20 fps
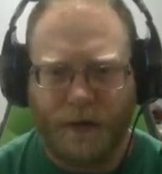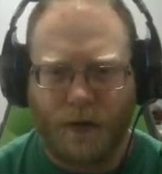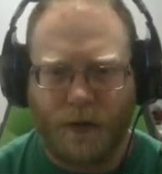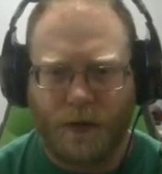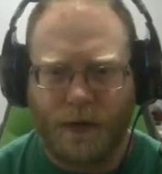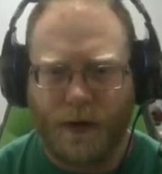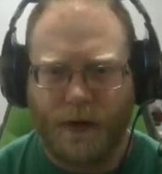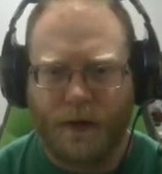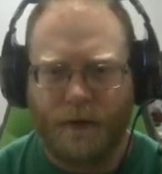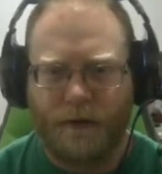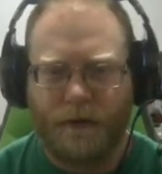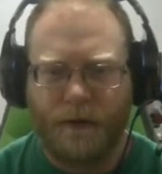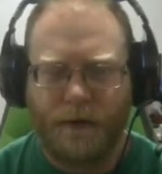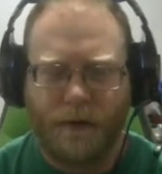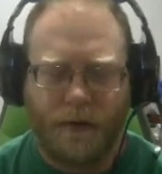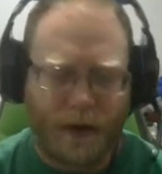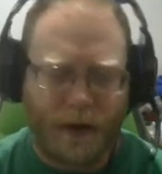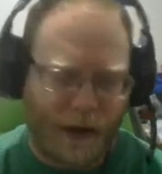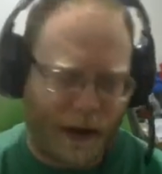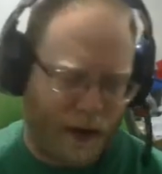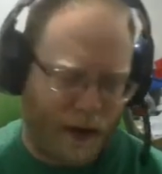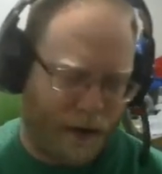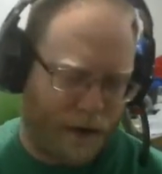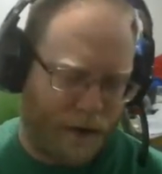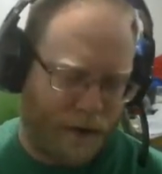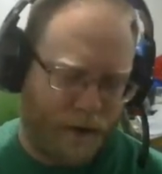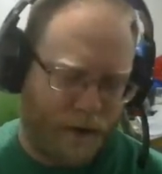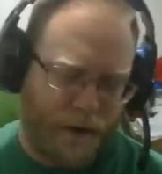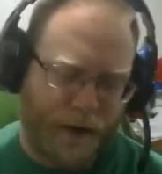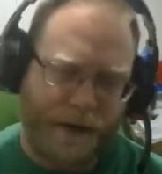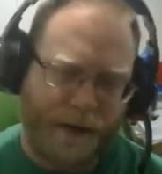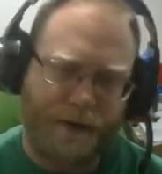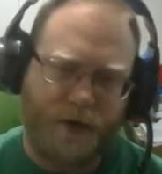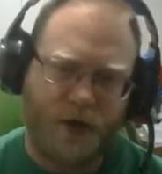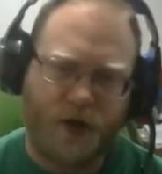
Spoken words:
hold down the left